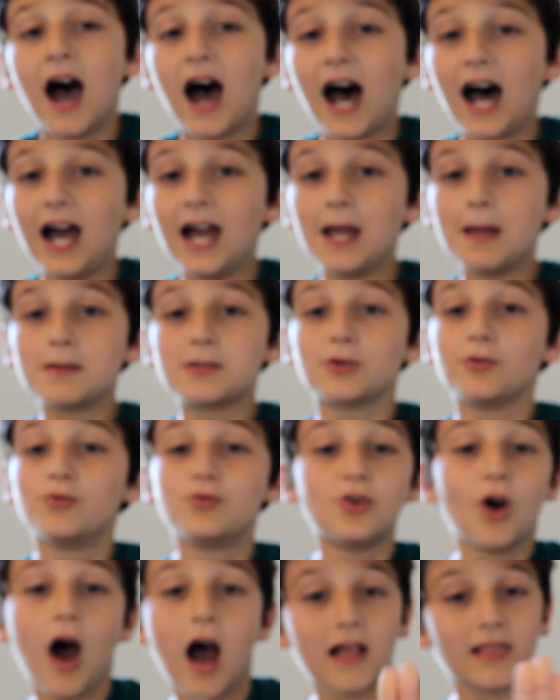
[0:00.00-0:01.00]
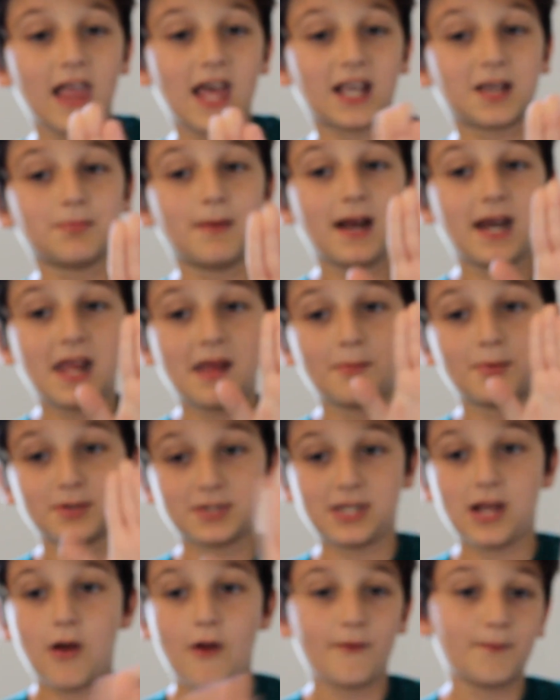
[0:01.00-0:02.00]
I I do not like my
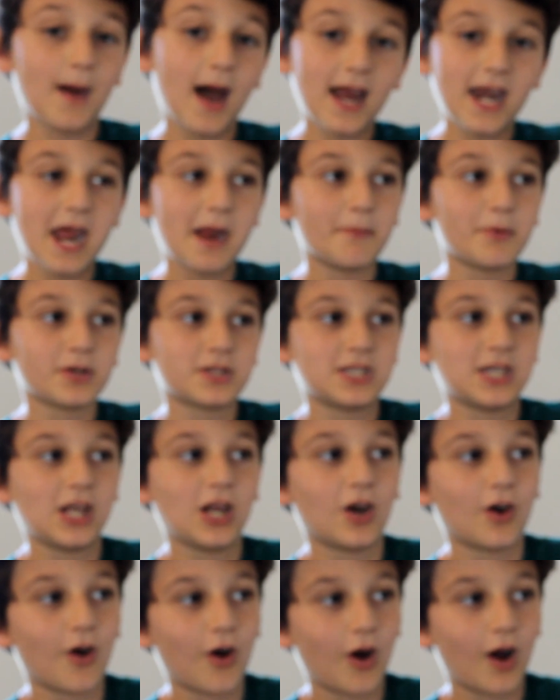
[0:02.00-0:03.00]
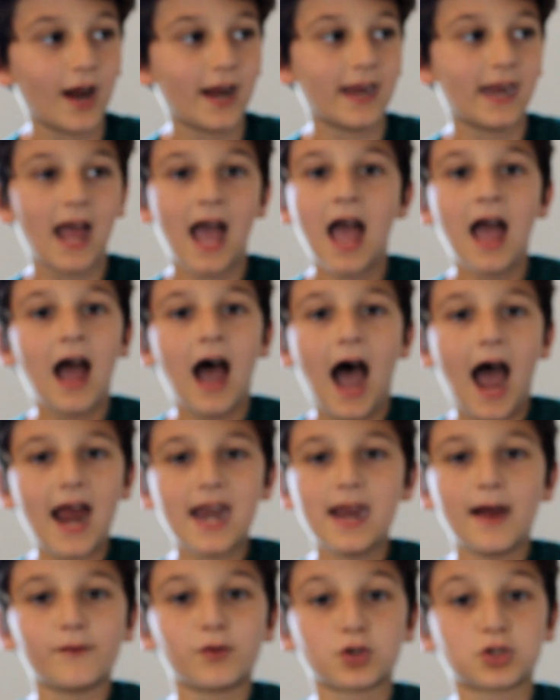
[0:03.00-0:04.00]
neighbors here. My neighbors here, I
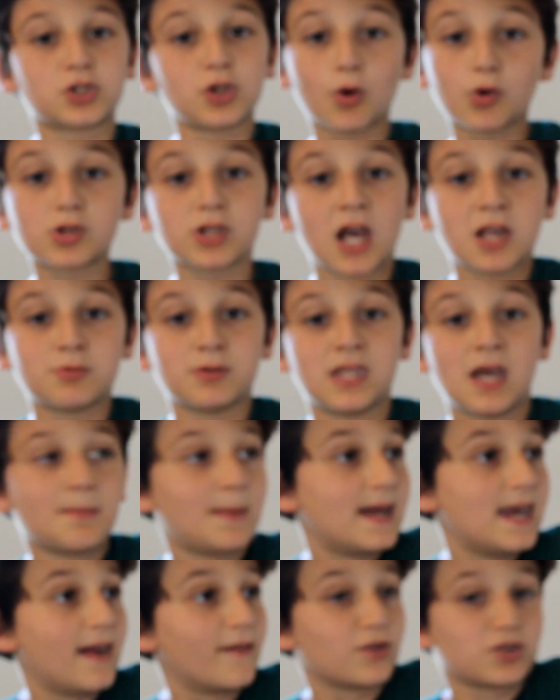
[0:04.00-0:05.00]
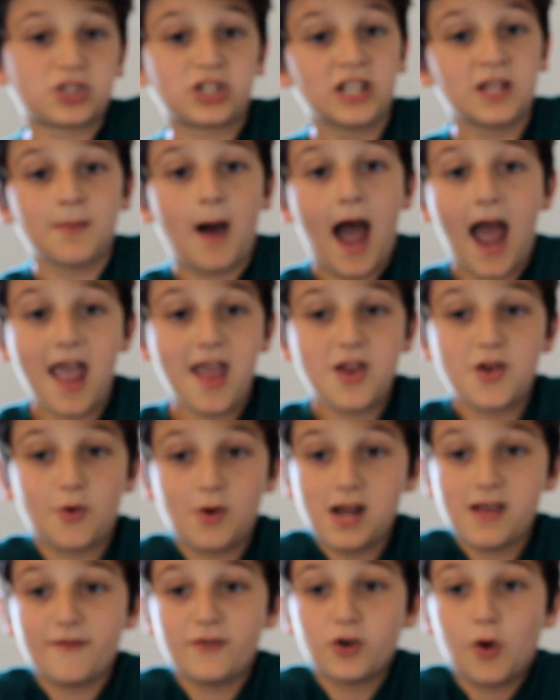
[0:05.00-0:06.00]
never socialize with them. I never see them. I
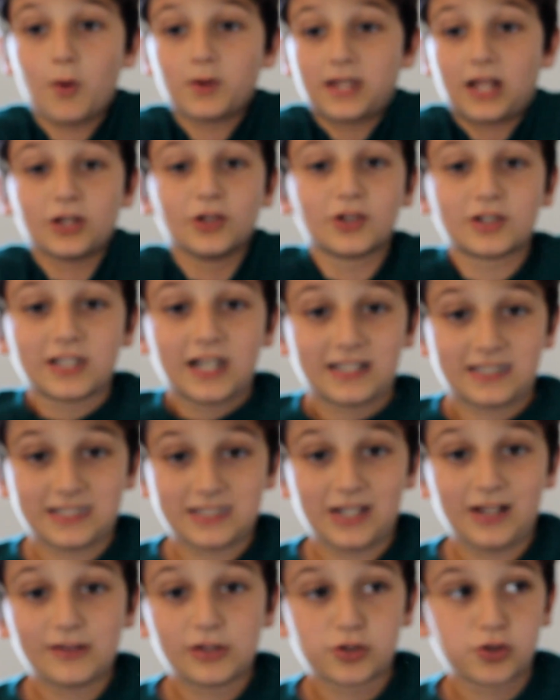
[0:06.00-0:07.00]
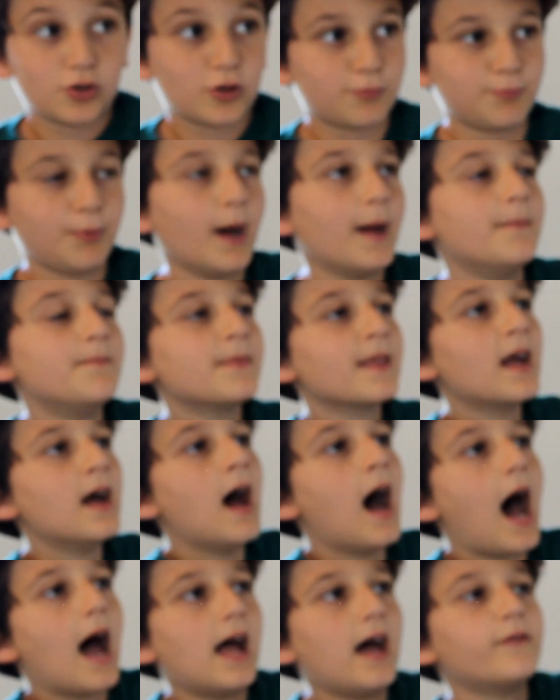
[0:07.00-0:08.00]
don't even know what they look like, to tell you the truth. But
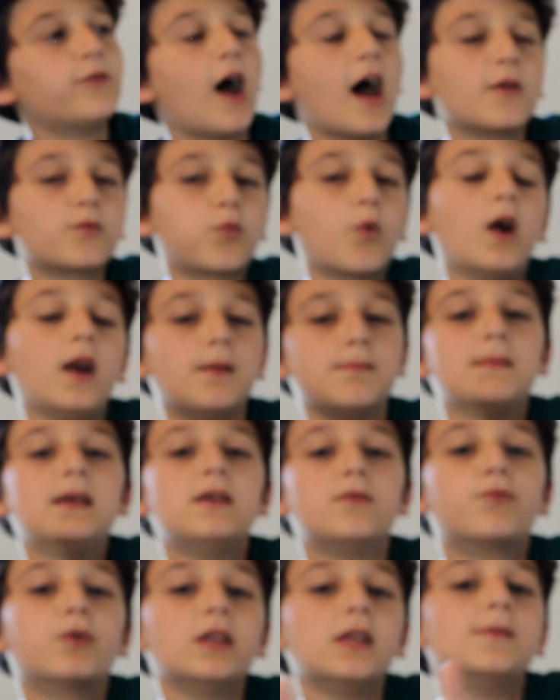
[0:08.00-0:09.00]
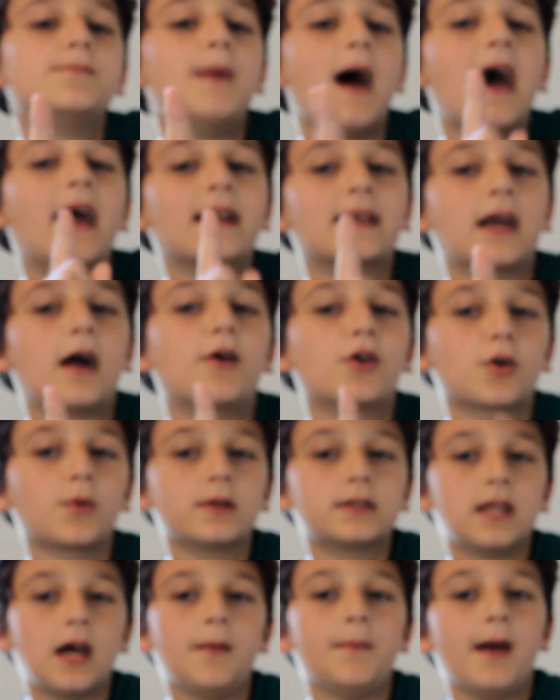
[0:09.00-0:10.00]
I have had one really bad
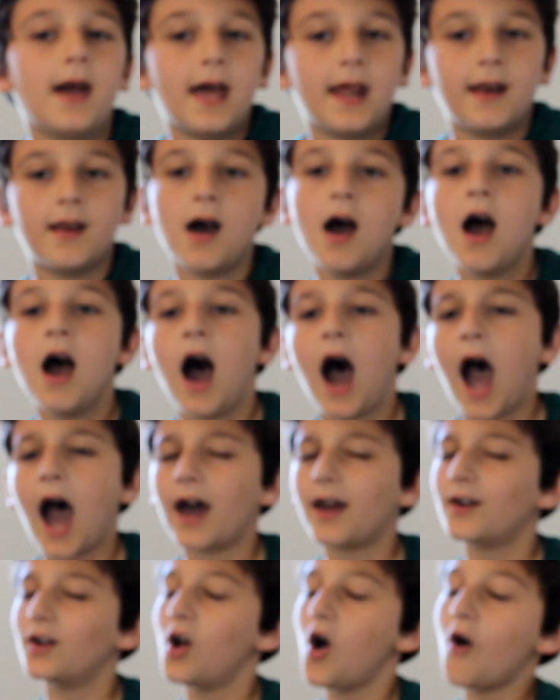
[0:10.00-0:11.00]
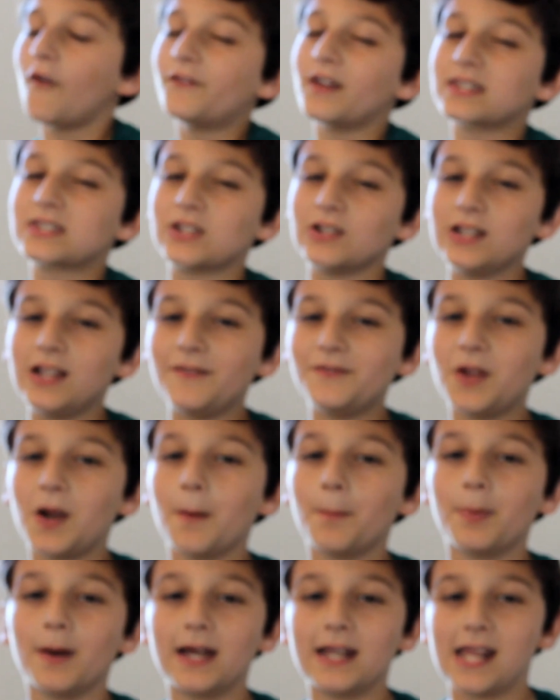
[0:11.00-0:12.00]
encounter with them, and I don't know if they still live
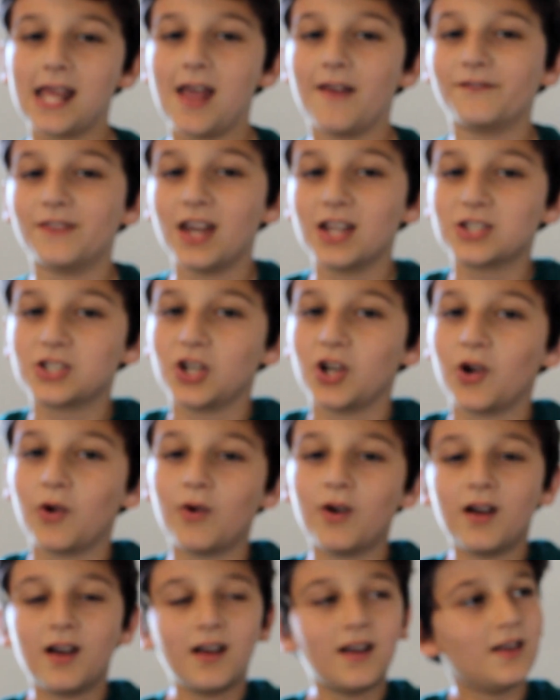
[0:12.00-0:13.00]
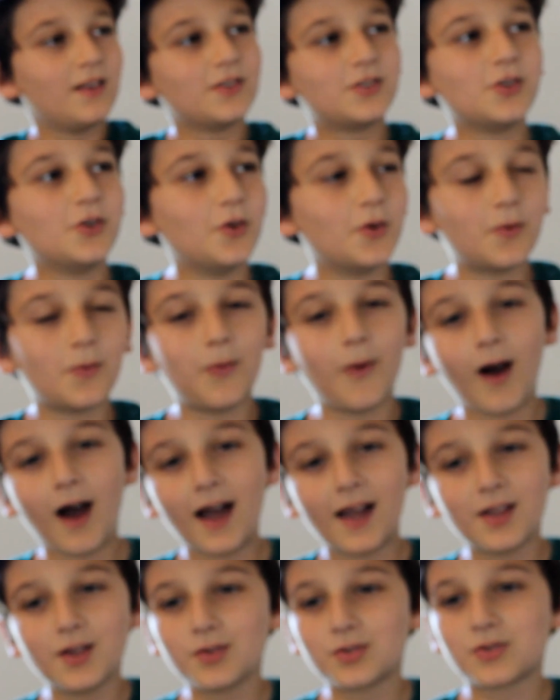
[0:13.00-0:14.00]
there, but if they do, dude,
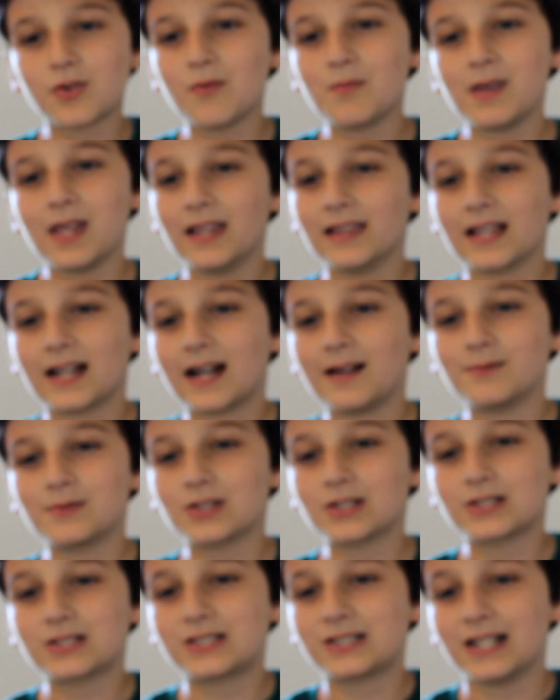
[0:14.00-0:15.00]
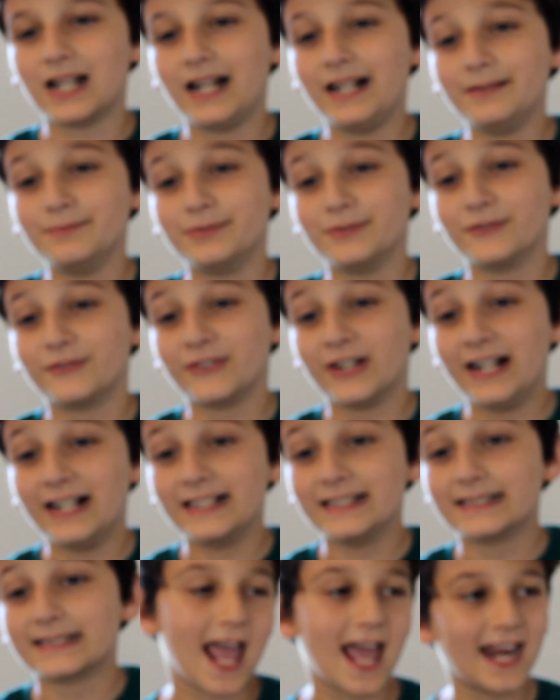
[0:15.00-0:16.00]
why are you so mean? Like, I'm just trying to be friends.